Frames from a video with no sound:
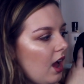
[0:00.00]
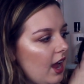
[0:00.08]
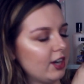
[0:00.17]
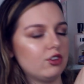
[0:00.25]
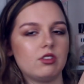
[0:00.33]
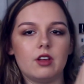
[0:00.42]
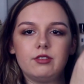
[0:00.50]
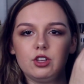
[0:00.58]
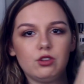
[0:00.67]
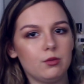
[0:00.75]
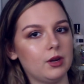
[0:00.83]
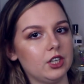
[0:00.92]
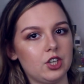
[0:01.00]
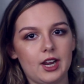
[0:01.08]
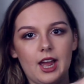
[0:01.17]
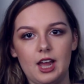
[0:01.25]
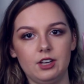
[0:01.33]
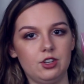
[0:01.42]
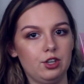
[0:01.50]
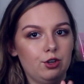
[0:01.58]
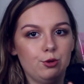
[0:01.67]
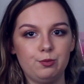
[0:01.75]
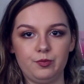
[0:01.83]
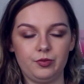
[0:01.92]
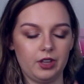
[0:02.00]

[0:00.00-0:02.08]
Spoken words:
I just loved it so much, I had to.